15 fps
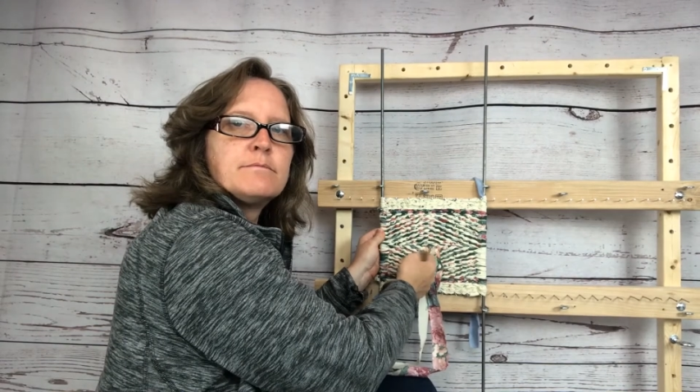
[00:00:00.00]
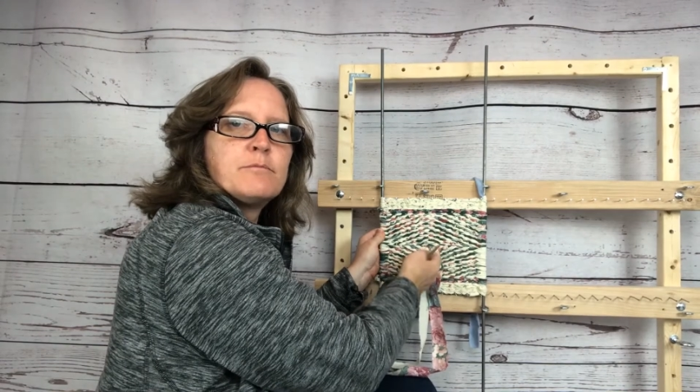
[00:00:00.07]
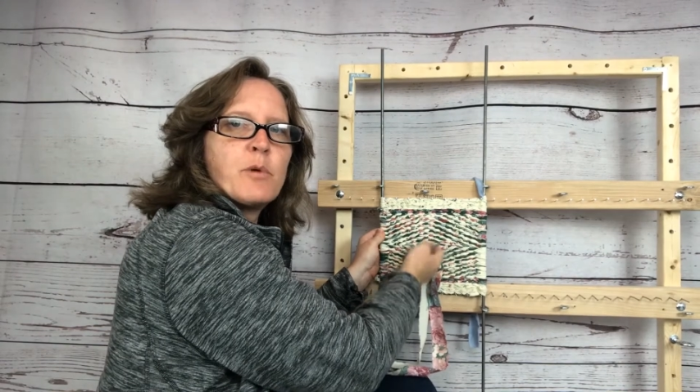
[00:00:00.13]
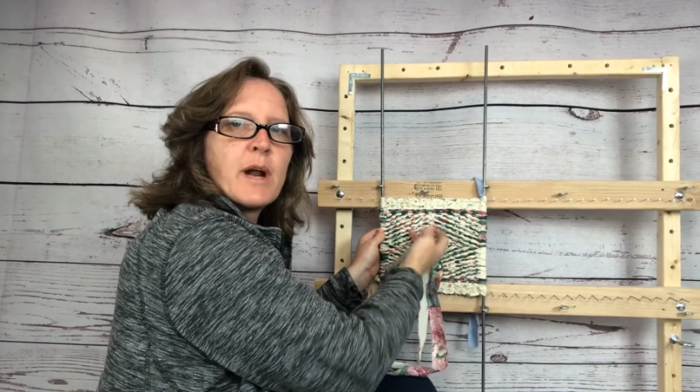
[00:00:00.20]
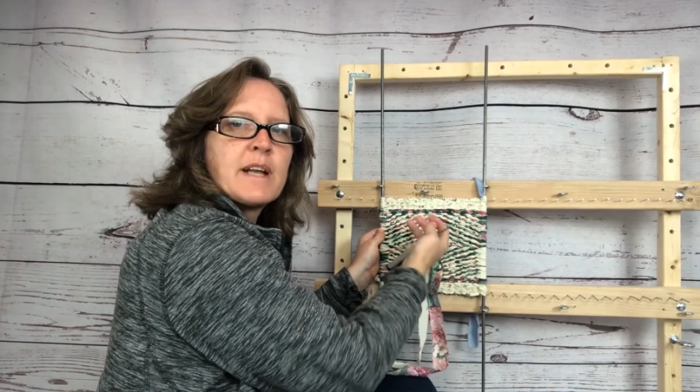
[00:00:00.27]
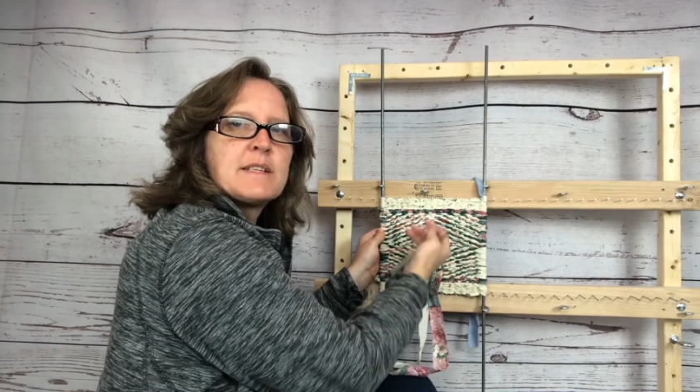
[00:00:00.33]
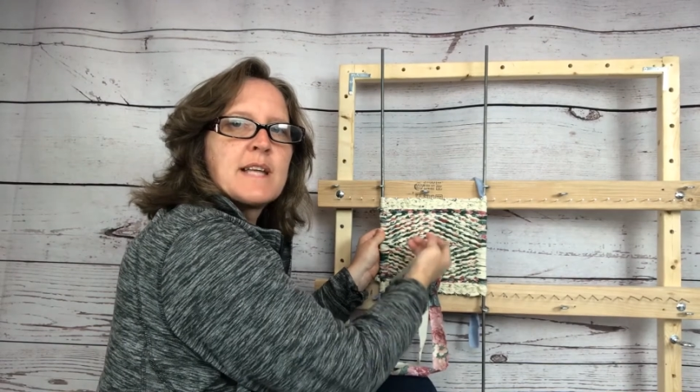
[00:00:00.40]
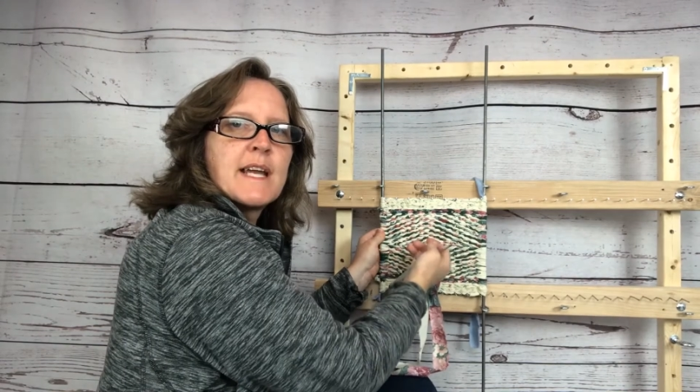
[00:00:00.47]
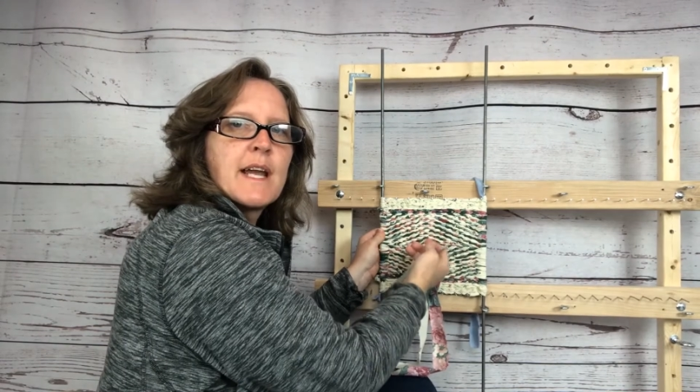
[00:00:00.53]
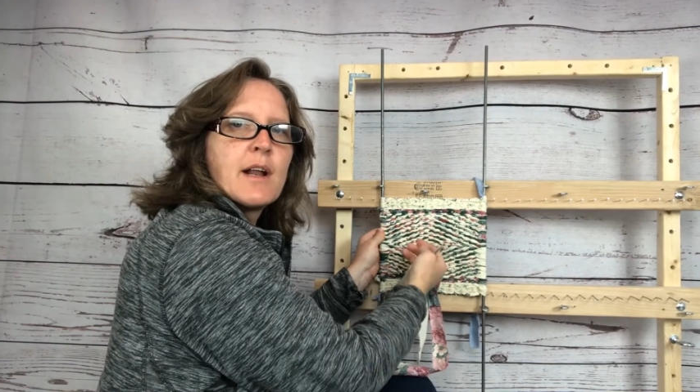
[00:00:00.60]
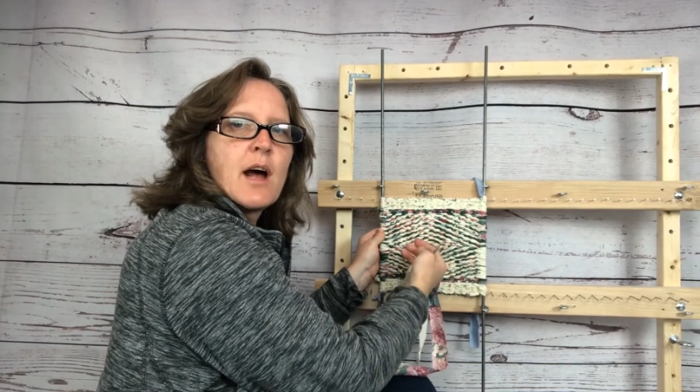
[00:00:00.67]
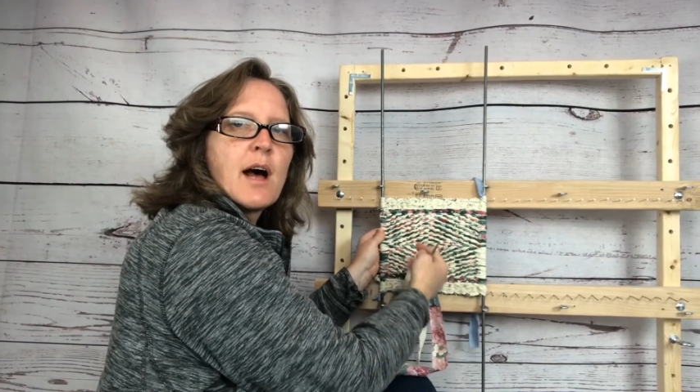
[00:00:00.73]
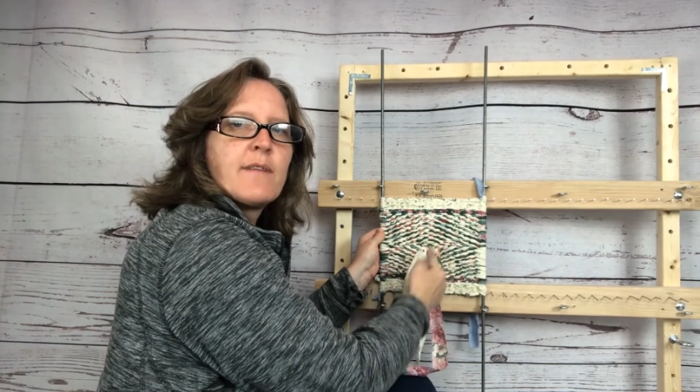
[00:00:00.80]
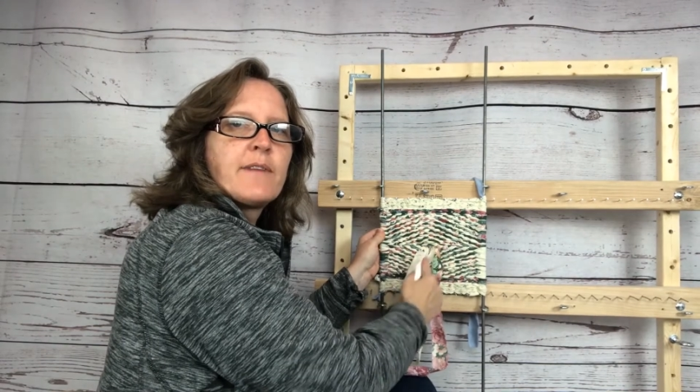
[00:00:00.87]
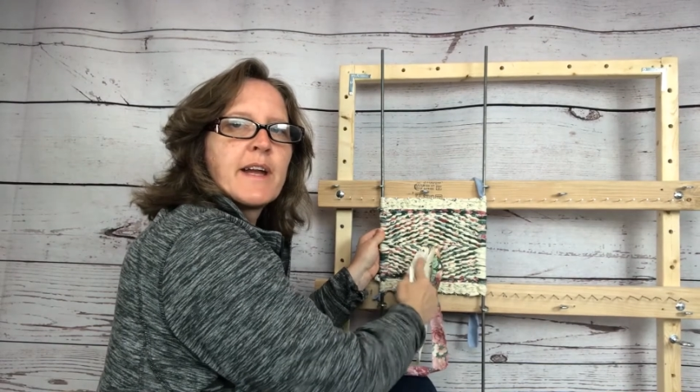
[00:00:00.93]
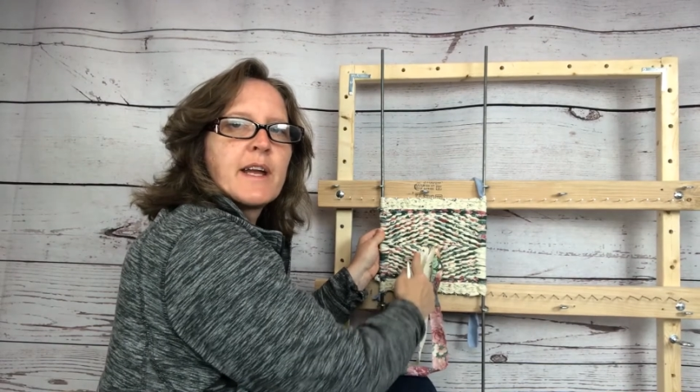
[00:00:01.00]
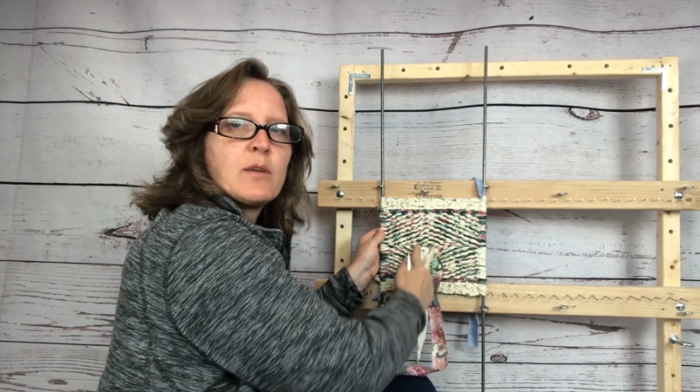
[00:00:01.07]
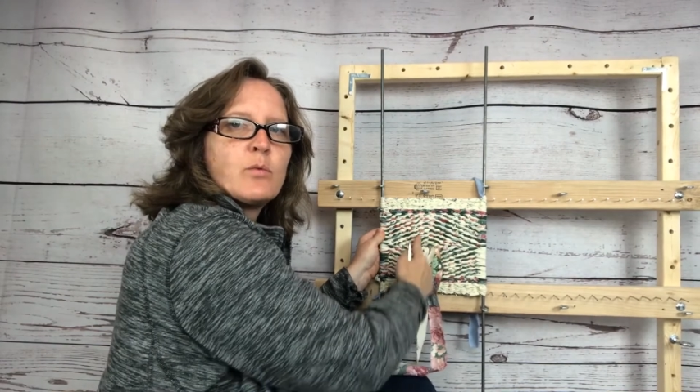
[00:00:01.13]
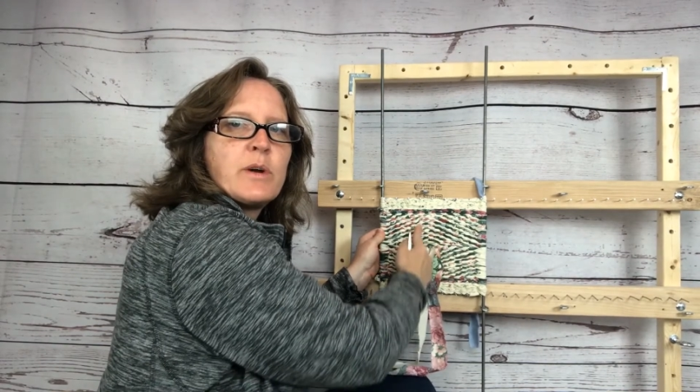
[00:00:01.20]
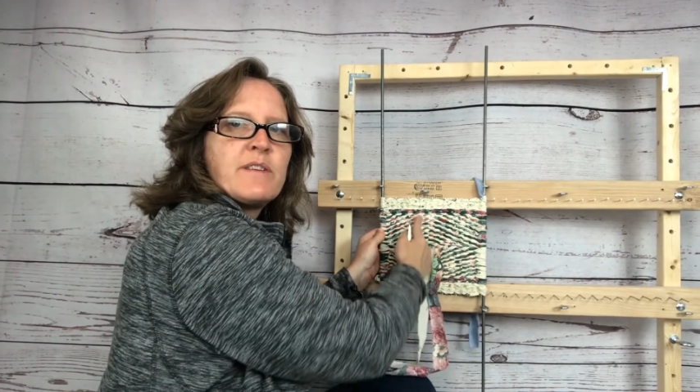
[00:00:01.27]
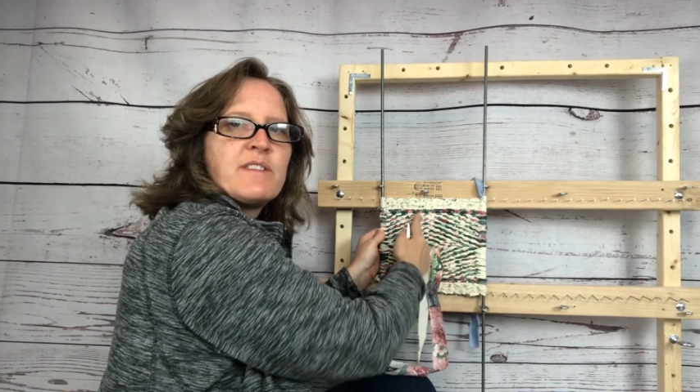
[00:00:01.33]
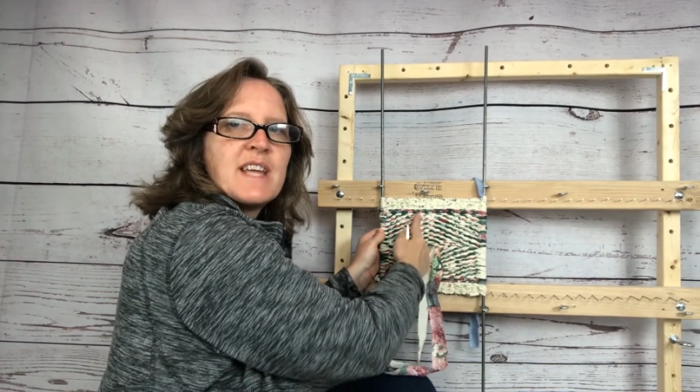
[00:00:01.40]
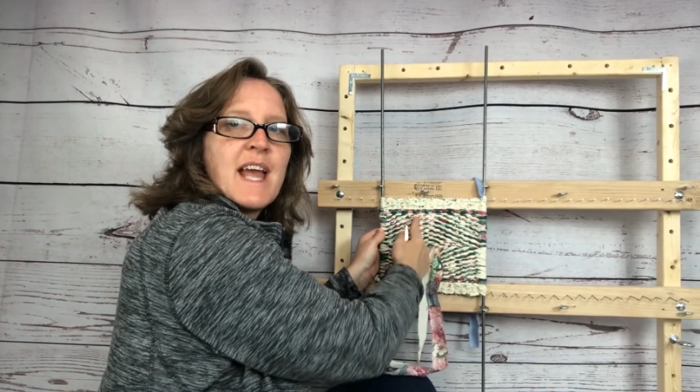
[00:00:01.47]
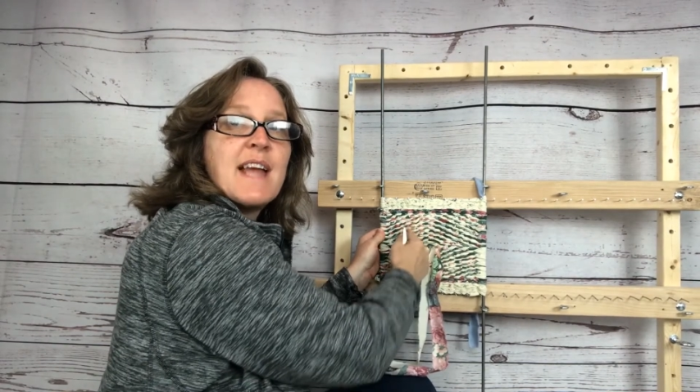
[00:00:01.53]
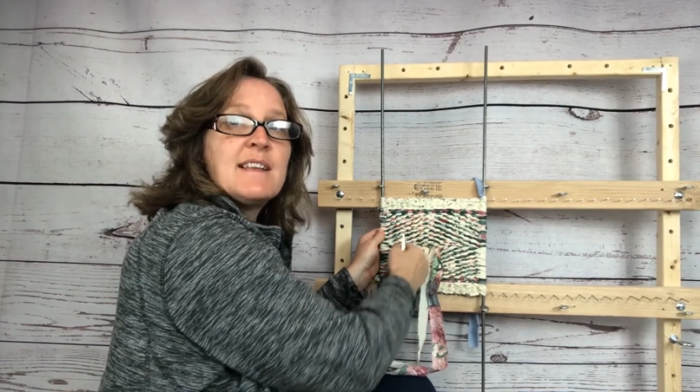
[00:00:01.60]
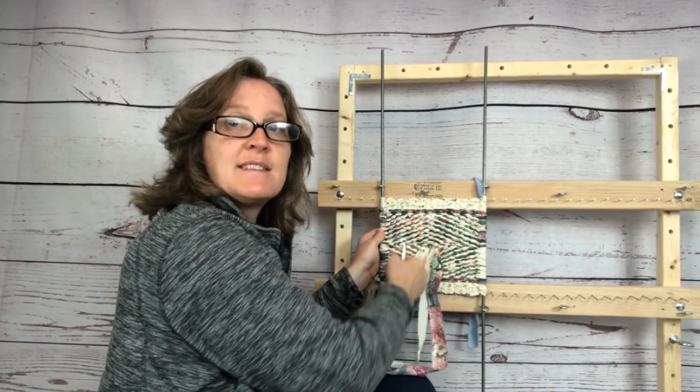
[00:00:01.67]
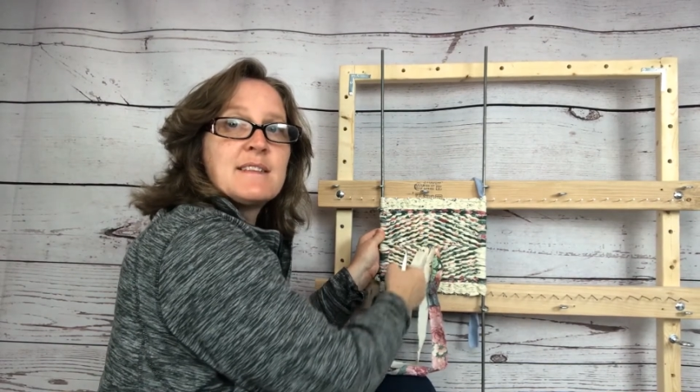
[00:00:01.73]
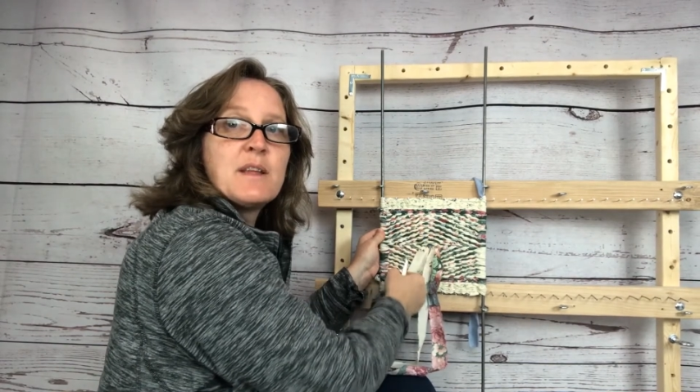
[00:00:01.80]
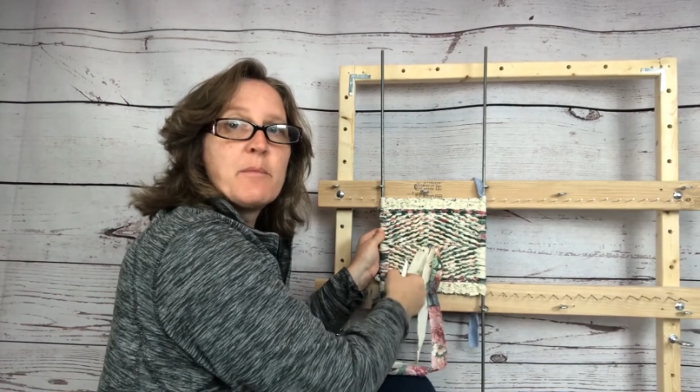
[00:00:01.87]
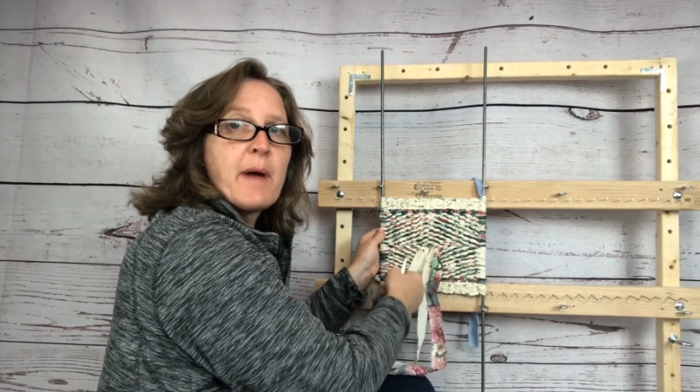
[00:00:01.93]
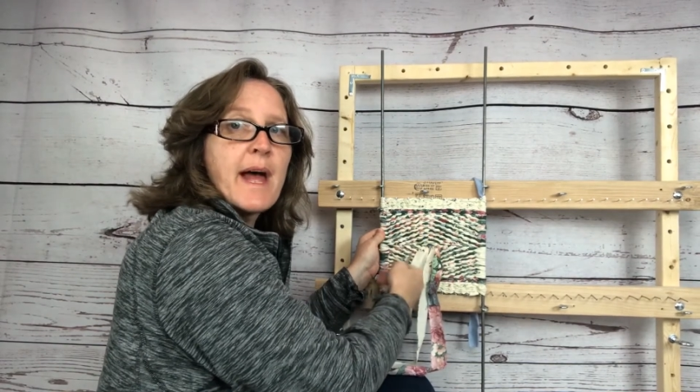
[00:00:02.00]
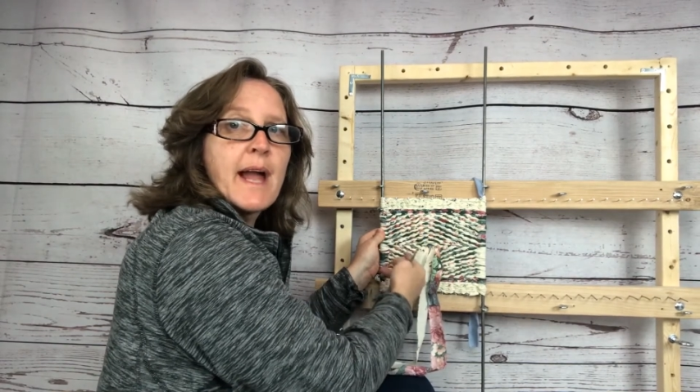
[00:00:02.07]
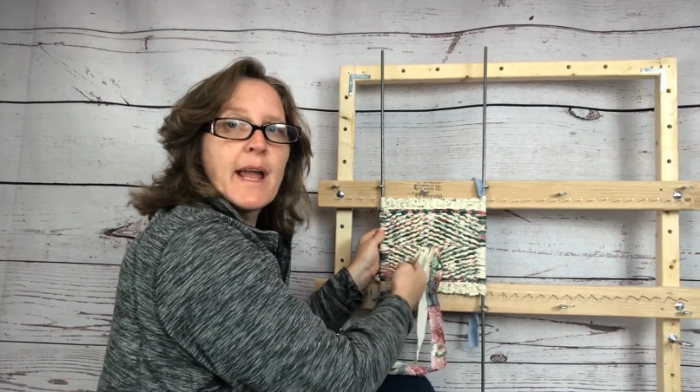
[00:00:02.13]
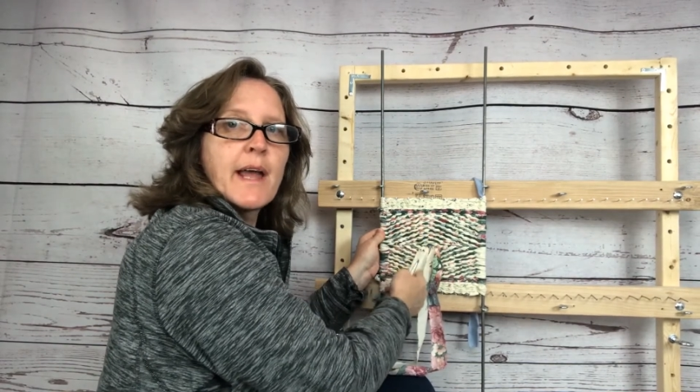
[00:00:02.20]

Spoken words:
when I take it off, I can weave the ends in the back.